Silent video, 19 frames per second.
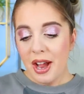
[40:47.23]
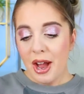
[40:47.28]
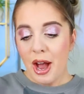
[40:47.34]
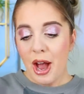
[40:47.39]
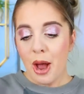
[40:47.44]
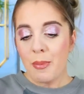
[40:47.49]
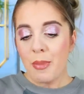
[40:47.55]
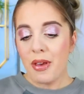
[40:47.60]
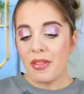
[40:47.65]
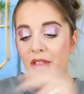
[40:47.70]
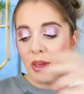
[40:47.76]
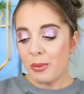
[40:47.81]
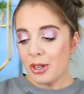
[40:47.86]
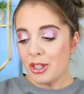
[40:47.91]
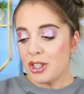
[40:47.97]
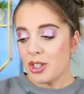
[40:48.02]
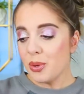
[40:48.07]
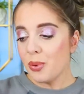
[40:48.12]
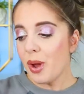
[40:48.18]
Um, then
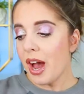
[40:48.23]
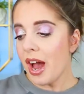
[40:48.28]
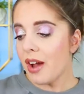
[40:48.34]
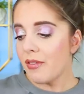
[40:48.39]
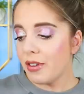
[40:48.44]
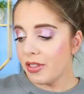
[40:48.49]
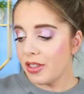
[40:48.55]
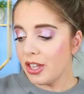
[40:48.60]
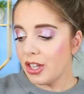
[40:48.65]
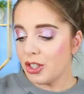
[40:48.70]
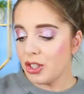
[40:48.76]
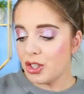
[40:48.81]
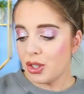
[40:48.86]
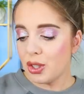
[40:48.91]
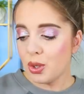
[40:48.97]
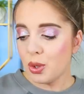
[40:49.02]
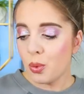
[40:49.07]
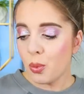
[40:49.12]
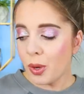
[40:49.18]
we do have the
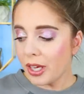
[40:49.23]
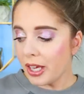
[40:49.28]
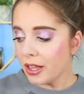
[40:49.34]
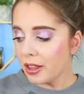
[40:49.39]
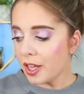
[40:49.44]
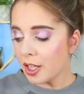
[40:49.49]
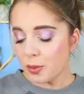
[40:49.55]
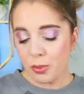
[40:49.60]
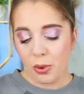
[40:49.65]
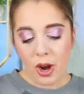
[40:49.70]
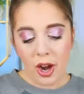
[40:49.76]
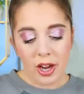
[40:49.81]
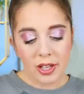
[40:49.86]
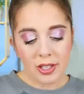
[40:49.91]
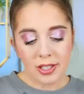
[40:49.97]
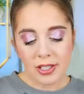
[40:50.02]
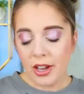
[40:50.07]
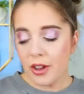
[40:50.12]
two Winky Lux products.